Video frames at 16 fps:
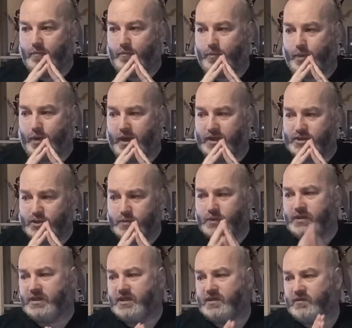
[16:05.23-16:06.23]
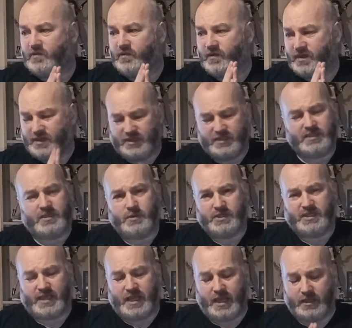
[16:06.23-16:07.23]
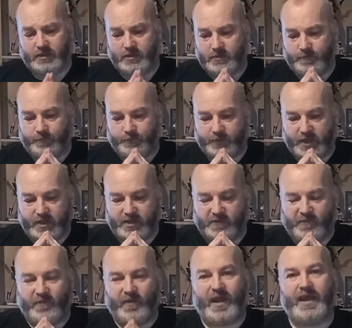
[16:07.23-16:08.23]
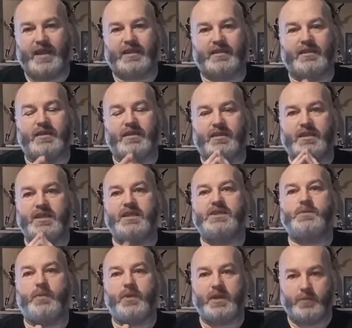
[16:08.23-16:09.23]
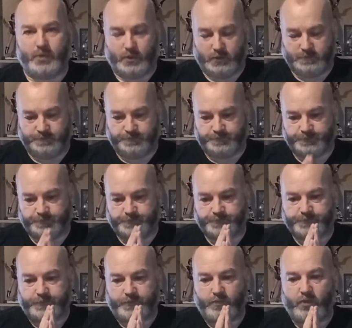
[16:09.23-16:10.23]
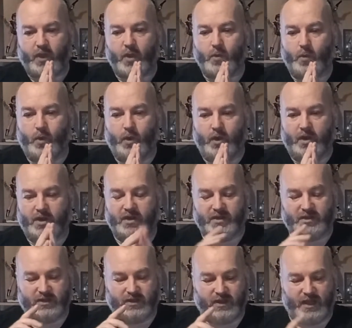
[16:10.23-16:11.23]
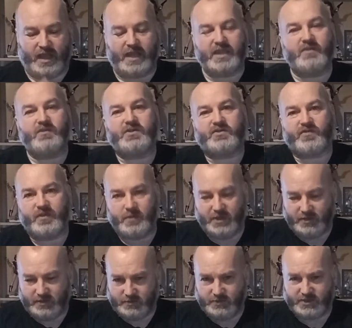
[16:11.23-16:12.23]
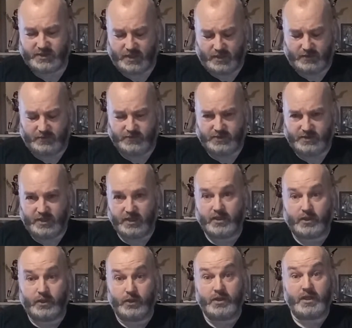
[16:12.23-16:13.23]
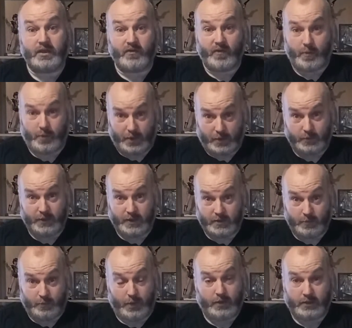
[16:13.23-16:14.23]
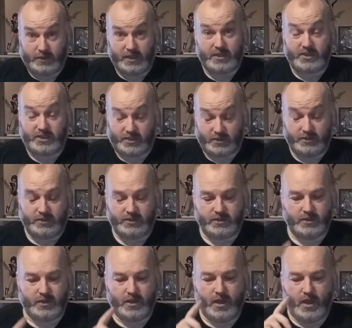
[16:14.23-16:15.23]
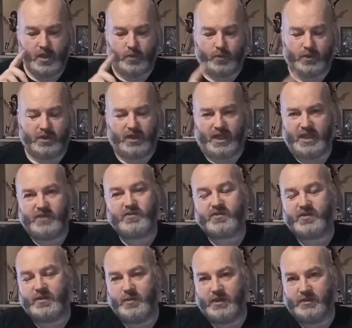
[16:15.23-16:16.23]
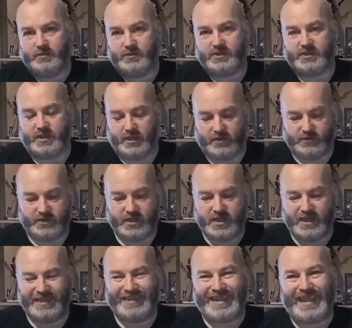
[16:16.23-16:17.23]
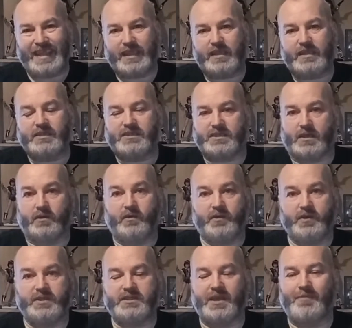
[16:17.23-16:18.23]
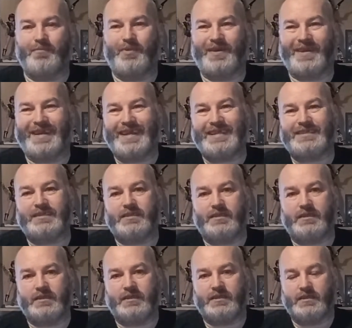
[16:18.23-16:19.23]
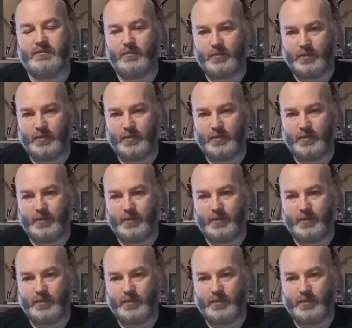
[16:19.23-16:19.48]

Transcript: but I do believe it needs to be said, the fact that these people were live streaming themselves, including Republican politicians, were live streaming themselves, taking selfies, brazenly